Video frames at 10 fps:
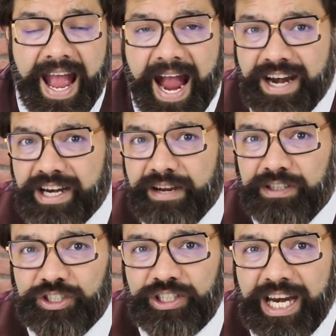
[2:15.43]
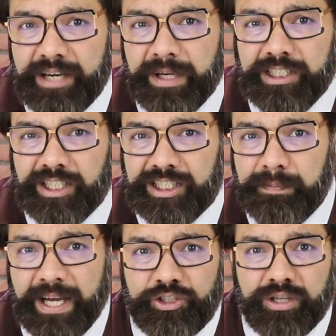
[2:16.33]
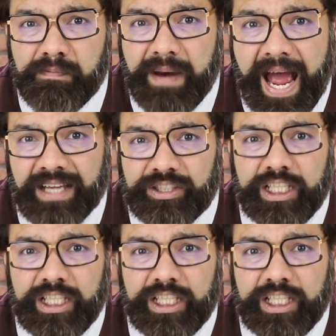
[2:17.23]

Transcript: and he was telling me his expansion plans.